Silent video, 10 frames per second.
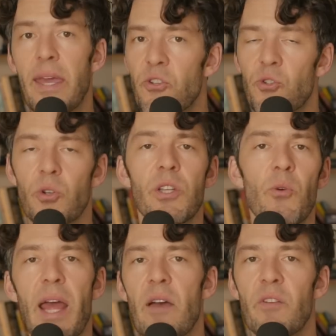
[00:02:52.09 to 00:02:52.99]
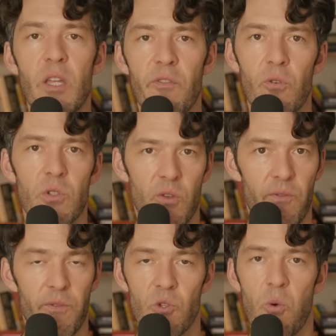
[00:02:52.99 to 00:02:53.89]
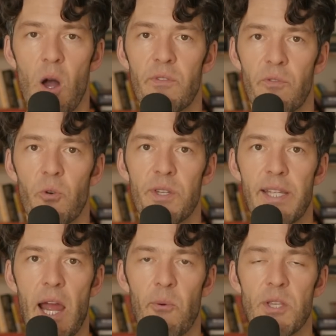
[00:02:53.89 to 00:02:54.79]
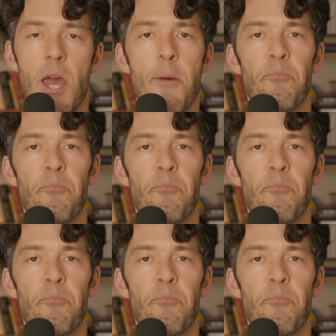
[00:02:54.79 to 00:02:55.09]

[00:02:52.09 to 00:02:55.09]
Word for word: make sure you don't have any food for 12 to 14 hours